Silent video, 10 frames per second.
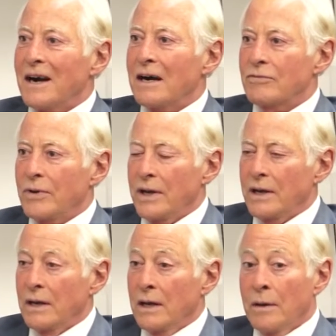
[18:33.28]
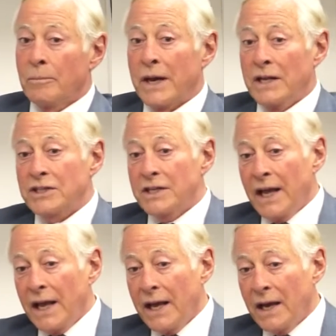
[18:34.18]
of reading. But each
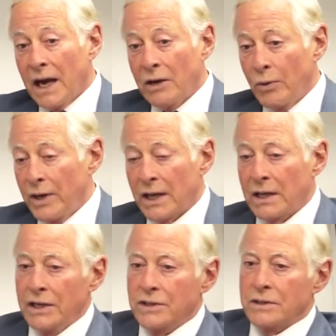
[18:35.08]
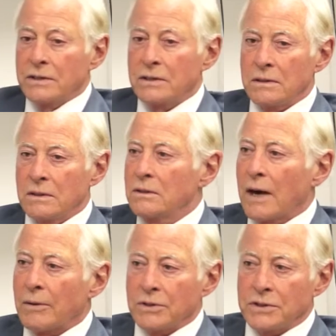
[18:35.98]
day, I read at least
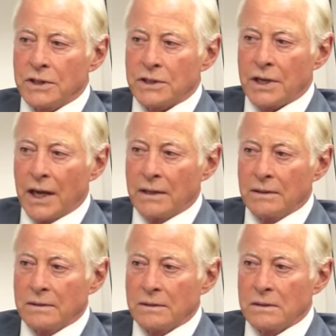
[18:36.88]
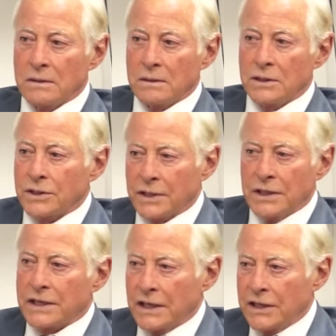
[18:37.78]
2 hours each day, just
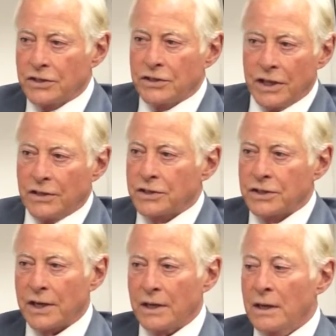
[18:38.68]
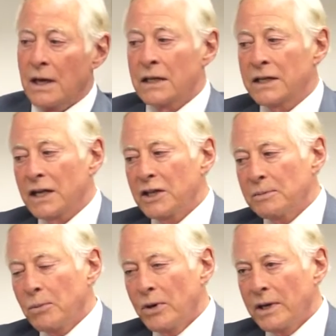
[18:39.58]
in the city. A little in
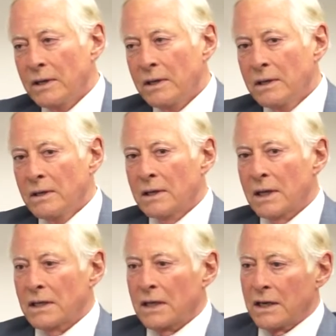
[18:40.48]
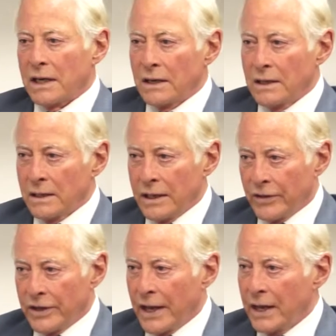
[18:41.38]
the morning, a little
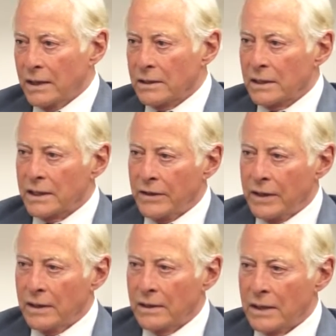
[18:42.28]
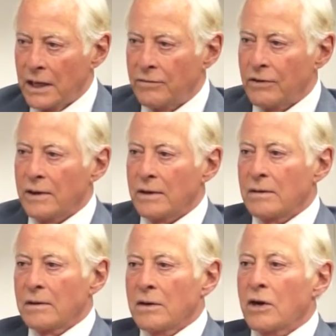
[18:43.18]
in the day, a little in the evening,
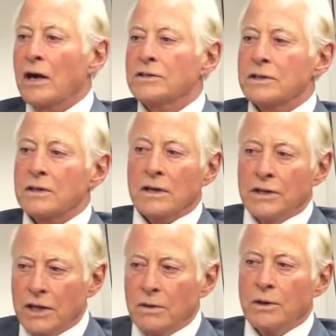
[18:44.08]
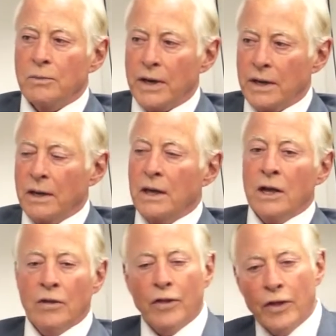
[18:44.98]
continually reading.
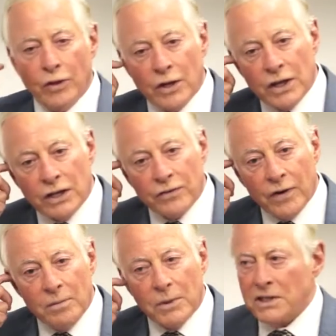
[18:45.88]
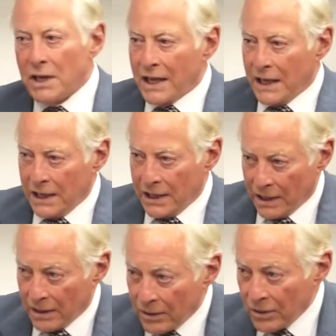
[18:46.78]
It's very much like
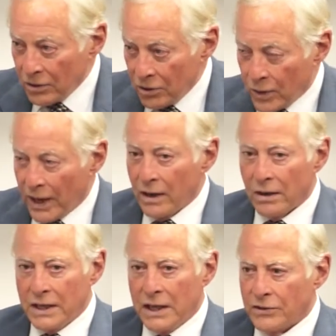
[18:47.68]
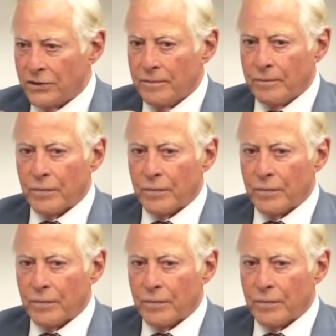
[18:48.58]
eating. You cannot eat